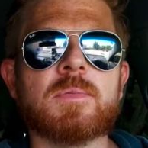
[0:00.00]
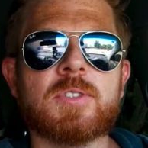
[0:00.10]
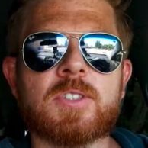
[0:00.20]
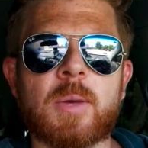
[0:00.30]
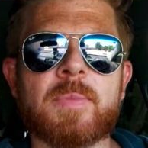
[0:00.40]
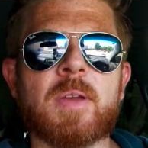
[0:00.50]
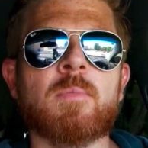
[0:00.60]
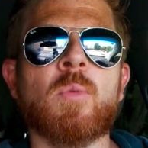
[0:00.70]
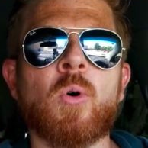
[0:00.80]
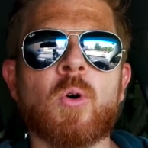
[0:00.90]

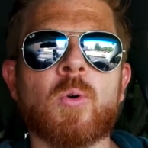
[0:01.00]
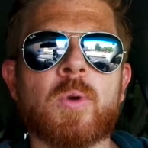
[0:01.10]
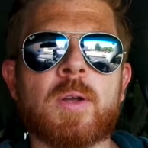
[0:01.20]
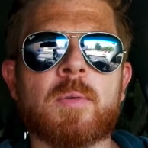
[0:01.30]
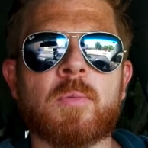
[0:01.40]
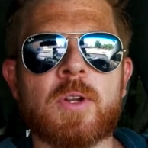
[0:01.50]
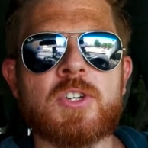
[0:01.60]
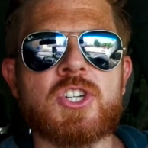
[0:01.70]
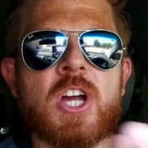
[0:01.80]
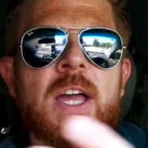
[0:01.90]
something more when a
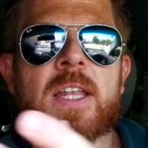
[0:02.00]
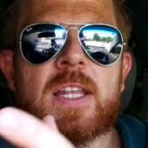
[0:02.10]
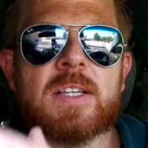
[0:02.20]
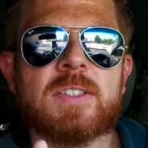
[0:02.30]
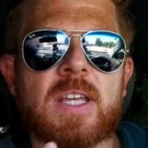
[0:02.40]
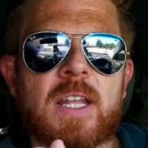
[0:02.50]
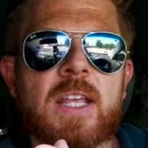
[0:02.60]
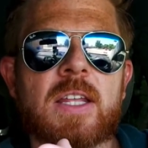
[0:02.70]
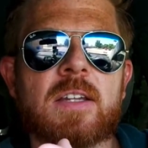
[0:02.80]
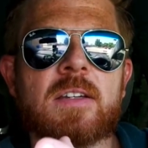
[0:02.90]
giant like
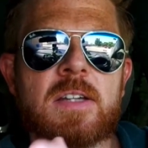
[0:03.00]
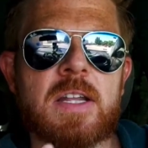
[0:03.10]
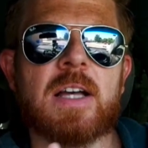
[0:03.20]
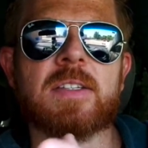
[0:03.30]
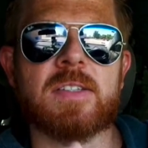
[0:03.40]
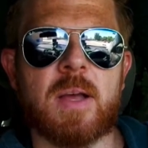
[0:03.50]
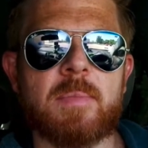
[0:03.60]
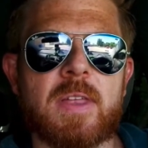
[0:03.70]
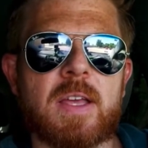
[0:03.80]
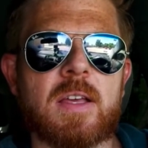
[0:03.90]
CNN does
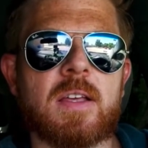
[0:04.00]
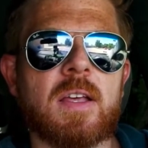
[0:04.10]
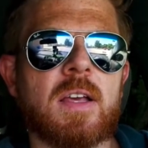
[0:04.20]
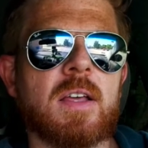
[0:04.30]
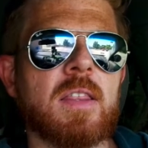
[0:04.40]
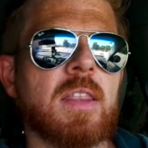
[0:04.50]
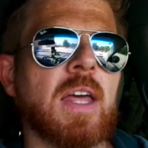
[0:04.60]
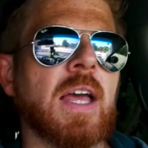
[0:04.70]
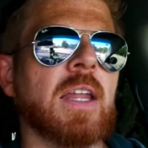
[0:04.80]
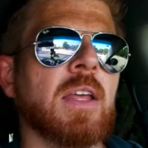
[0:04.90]
something
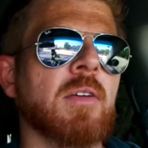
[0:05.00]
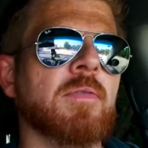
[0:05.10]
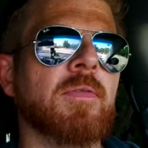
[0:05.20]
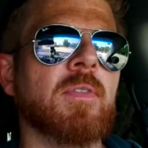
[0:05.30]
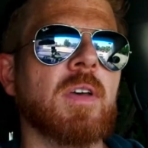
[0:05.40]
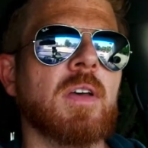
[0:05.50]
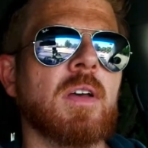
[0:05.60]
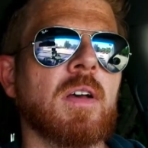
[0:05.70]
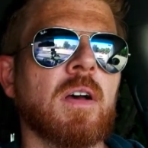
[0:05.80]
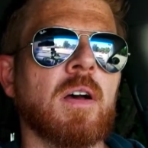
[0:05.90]
than if
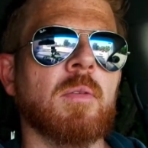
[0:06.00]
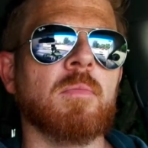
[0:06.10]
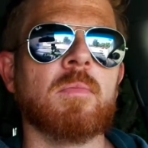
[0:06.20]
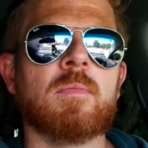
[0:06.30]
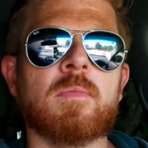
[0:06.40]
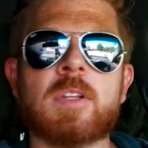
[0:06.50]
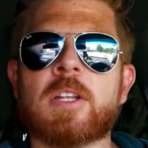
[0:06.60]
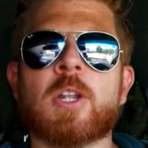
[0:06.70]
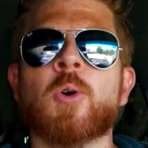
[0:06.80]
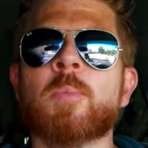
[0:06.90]

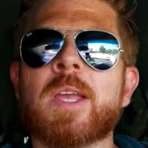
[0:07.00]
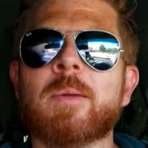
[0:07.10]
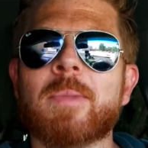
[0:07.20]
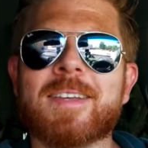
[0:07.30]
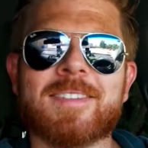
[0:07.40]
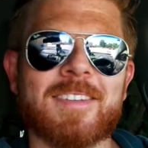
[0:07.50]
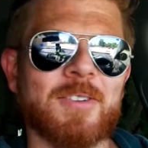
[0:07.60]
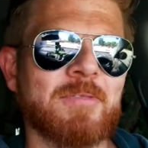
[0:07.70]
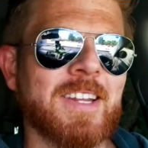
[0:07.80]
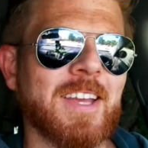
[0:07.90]
little old me makes a
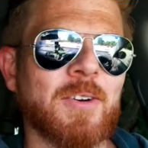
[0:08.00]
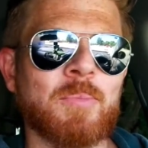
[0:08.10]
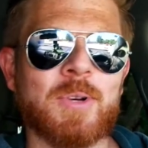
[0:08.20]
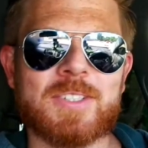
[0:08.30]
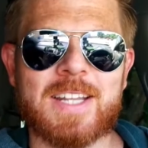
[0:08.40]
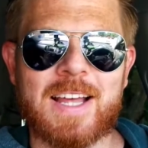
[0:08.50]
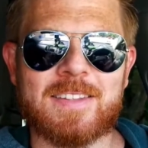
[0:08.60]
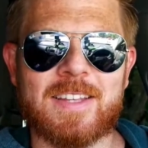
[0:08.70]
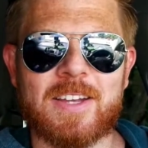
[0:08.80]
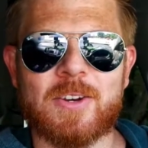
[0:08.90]
little video and puts it
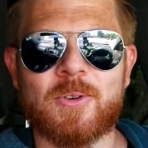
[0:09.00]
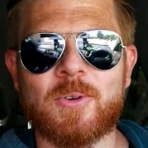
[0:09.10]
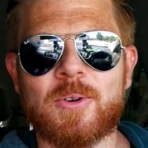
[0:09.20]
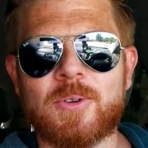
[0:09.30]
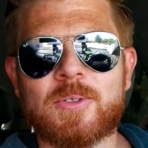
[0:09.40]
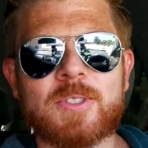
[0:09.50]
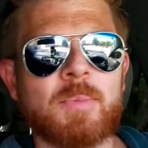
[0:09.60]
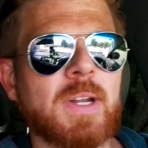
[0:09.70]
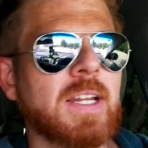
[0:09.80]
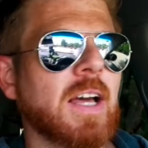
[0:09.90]
out there, or
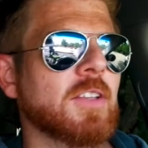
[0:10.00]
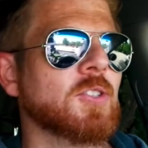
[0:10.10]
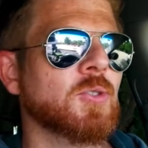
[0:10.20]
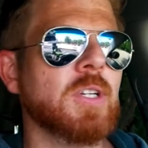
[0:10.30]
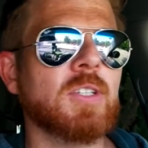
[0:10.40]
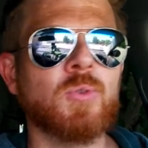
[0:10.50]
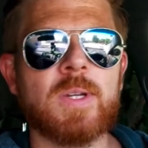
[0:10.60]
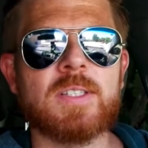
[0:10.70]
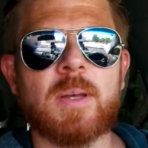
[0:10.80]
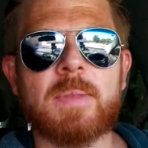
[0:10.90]
somebody down the street
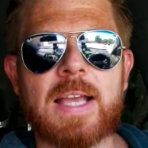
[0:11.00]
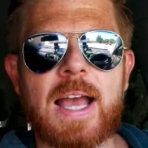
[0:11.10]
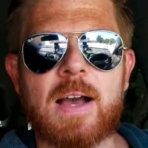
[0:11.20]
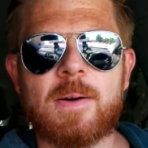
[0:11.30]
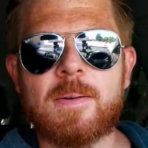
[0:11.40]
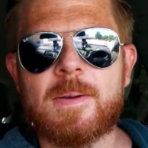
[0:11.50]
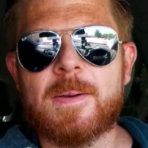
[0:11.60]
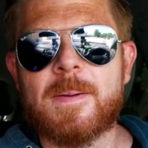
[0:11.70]
tweets something out.